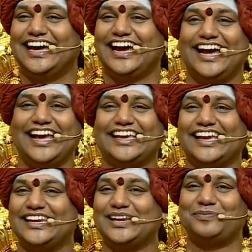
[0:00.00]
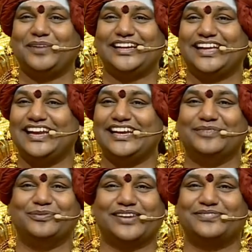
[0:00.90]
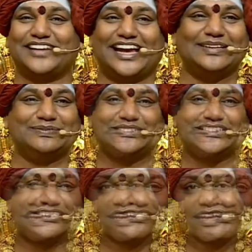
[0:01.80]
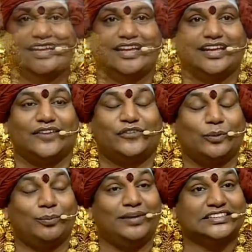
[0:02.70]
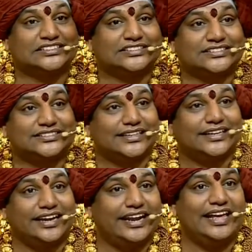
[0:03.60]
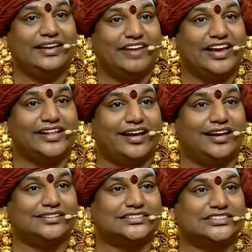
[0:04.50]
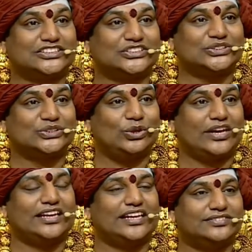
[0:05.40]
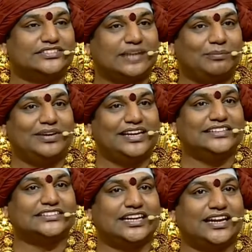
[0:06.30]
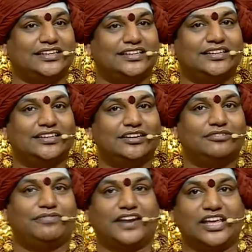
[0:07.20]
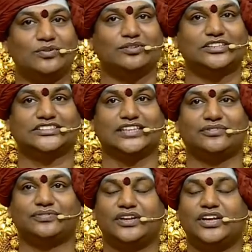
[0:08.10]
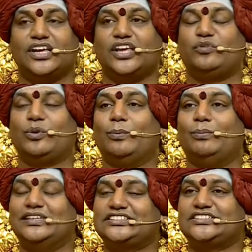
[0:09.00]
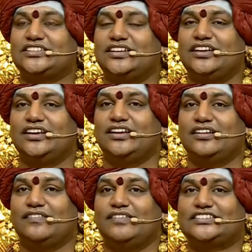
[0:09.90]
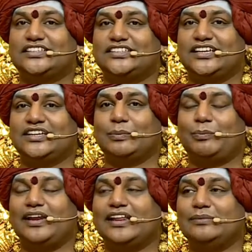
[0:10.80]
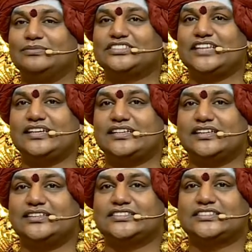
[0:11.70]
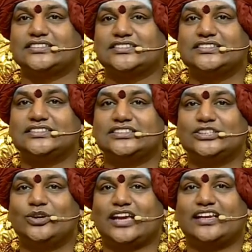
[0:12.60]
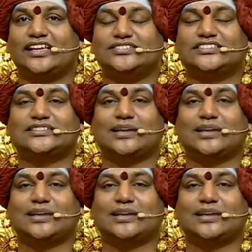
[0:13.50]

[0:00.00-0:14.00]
I can repeat any number of times. If you missed reading Vedas, you can give some reason and forgive yourself. If you missed visiting pilgrim centers, you can give some